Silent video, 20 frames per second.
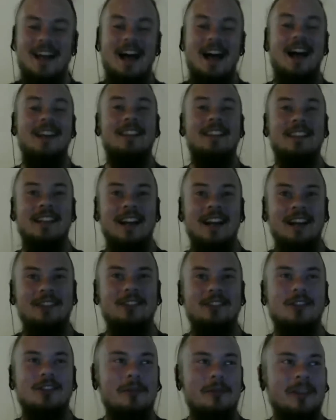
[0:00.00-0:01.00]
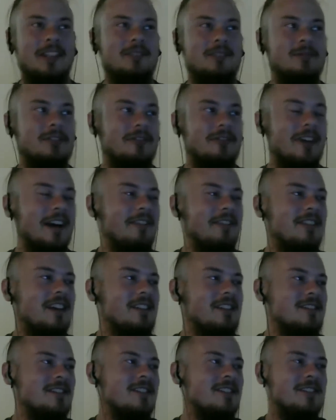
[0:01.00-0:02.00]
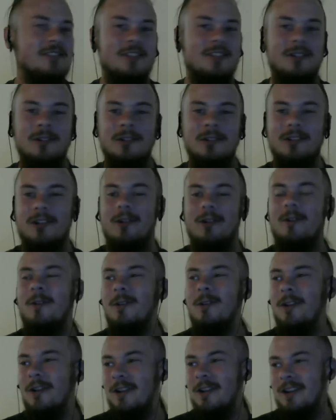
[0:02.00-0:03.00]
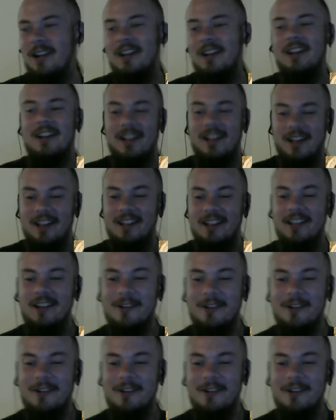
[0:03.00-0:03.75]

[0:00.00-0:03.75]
either the guy who told me this was 5,000 years old or the